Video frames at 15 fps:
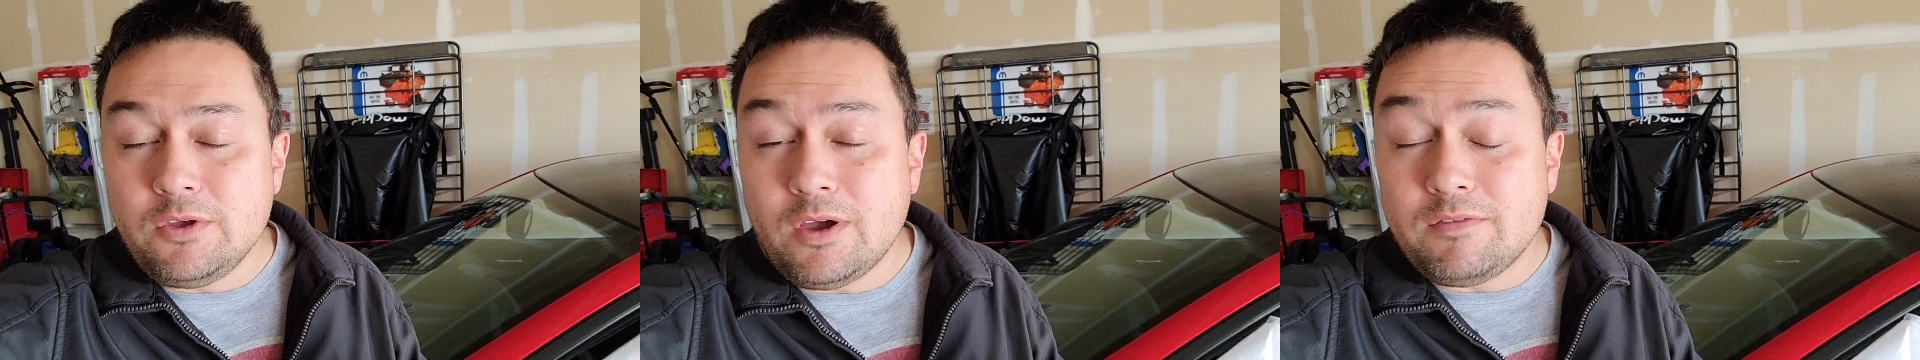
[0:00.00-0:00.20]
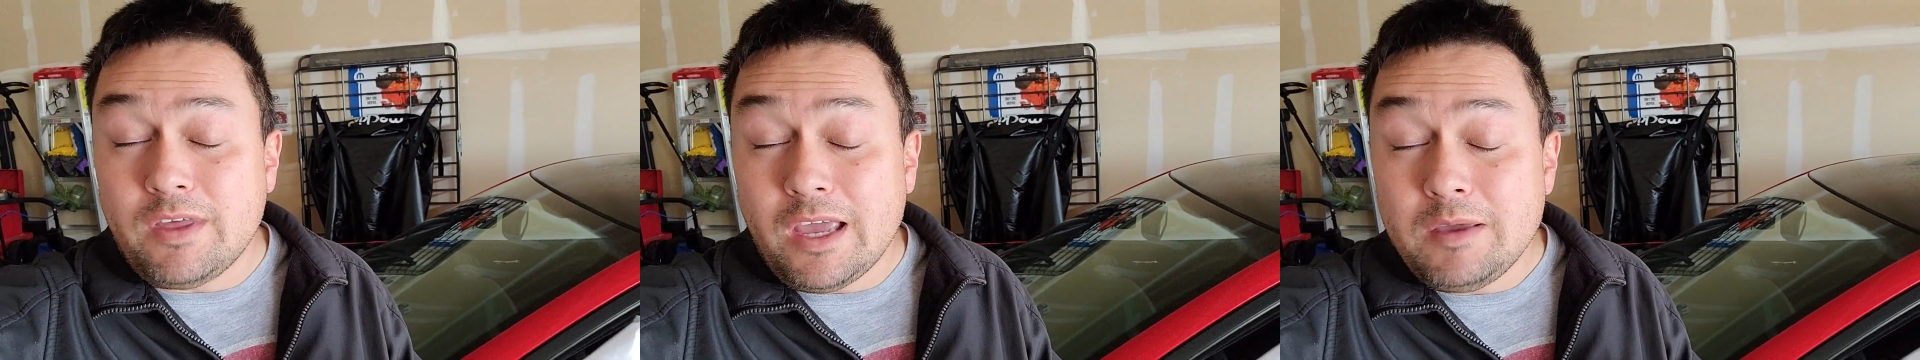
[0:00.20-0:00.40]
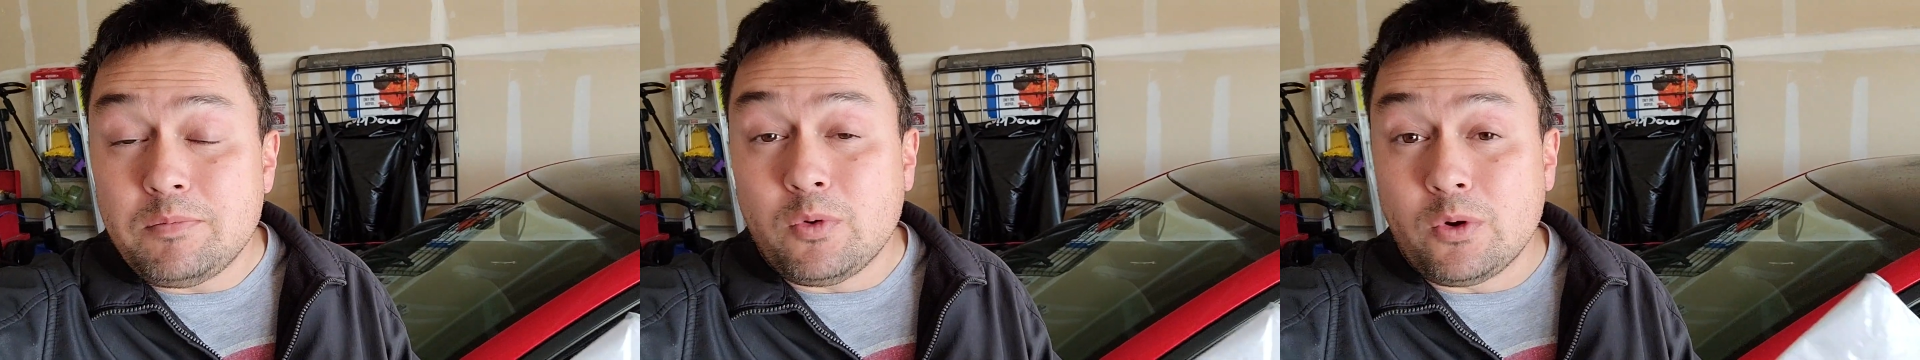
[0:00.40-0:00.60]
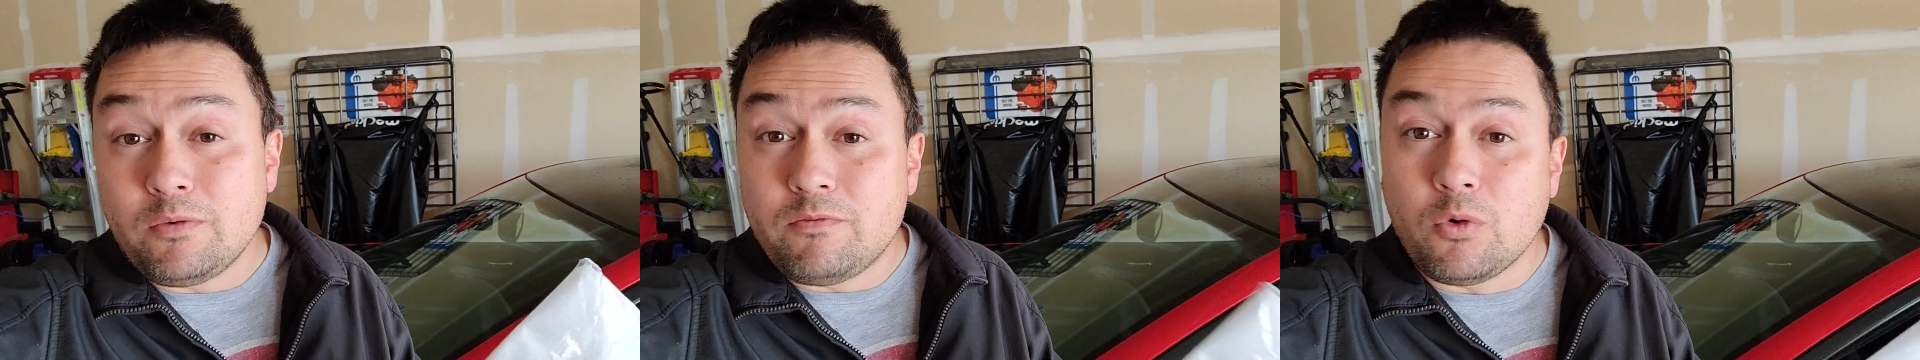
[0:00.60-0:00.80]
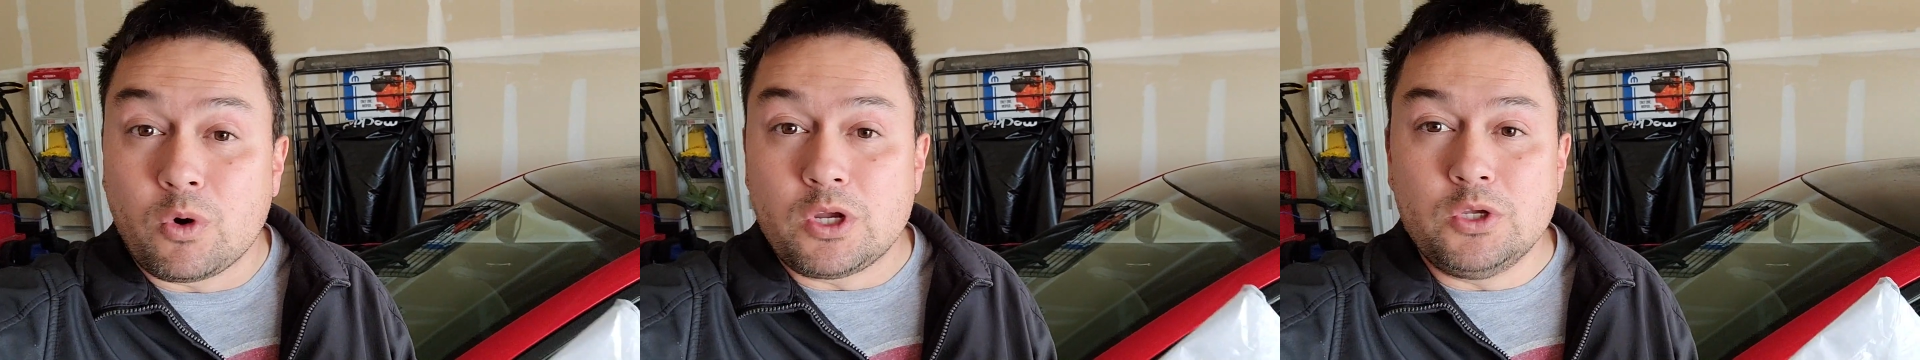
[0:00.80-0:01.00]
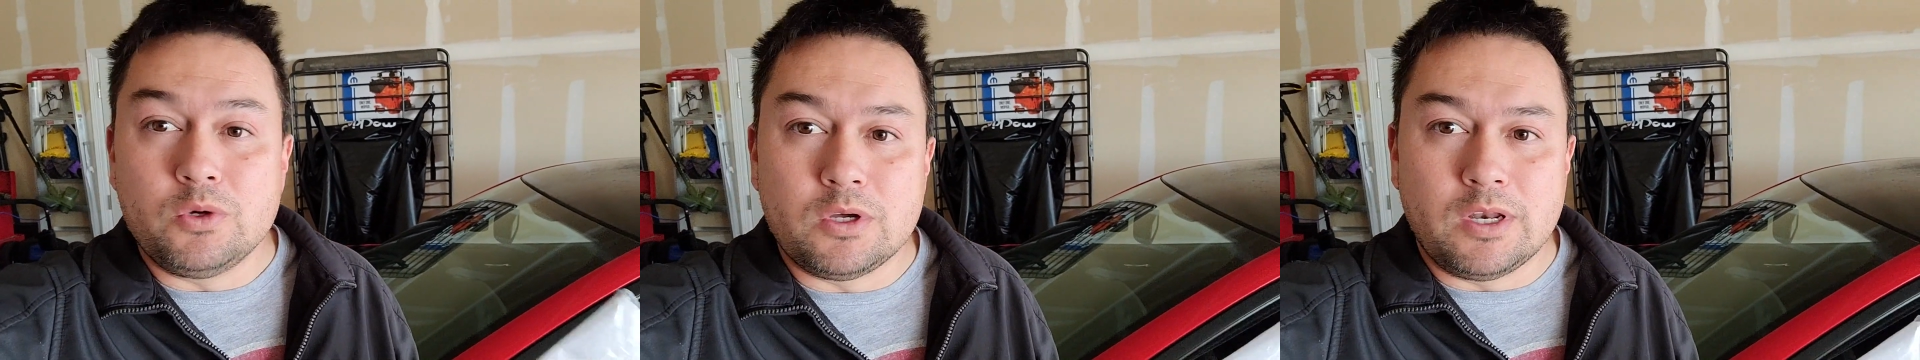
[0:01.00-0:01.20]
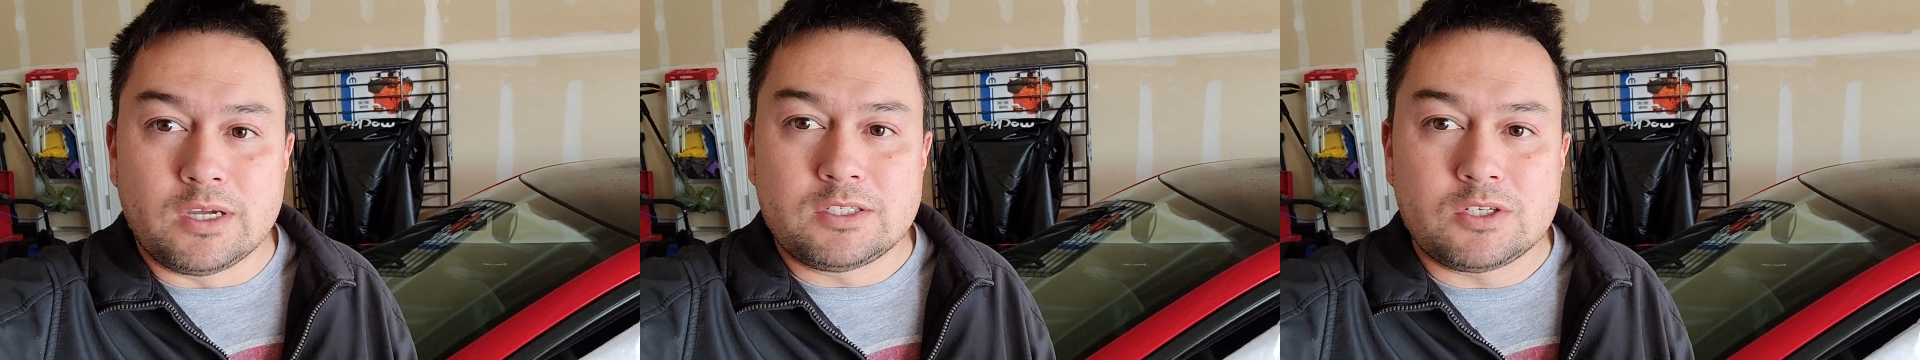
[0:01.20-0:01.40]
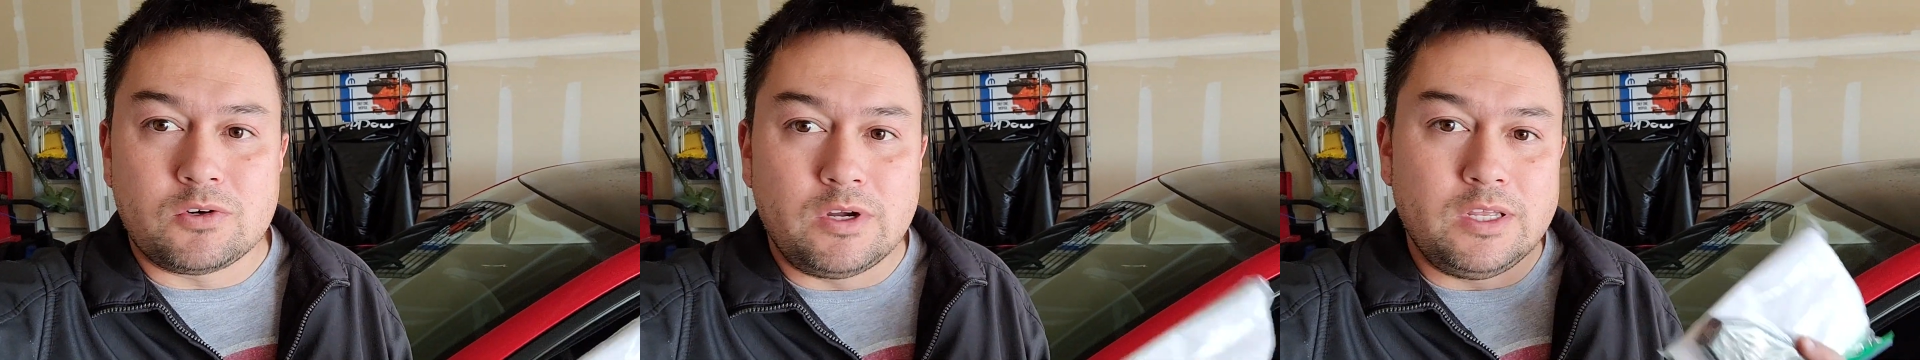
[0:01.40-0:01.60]
you have the 8.4
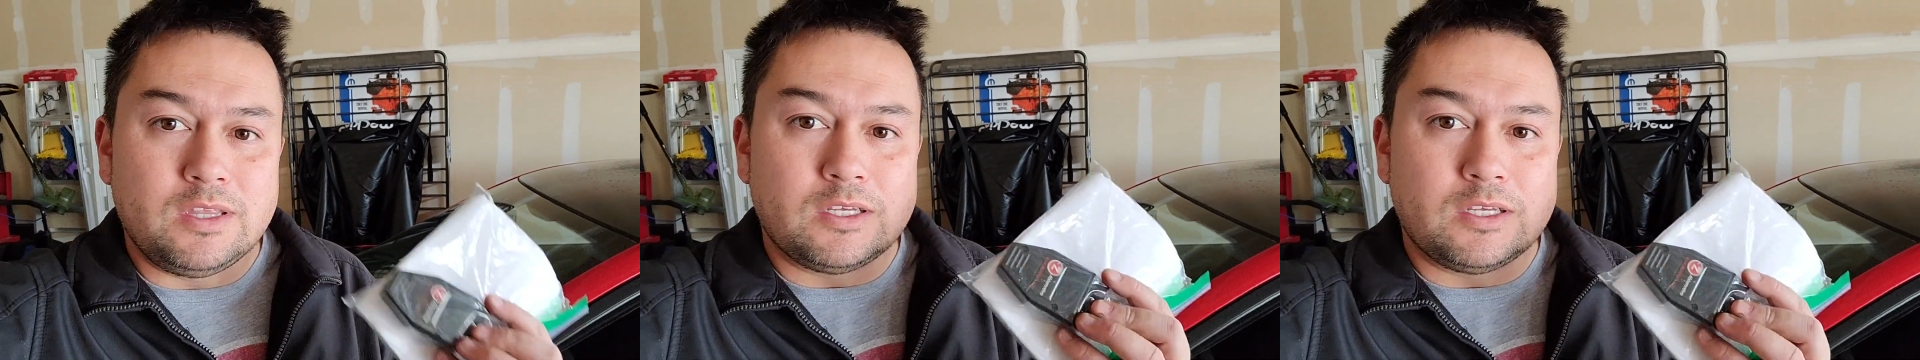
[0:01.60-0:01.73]
Uconnect screen.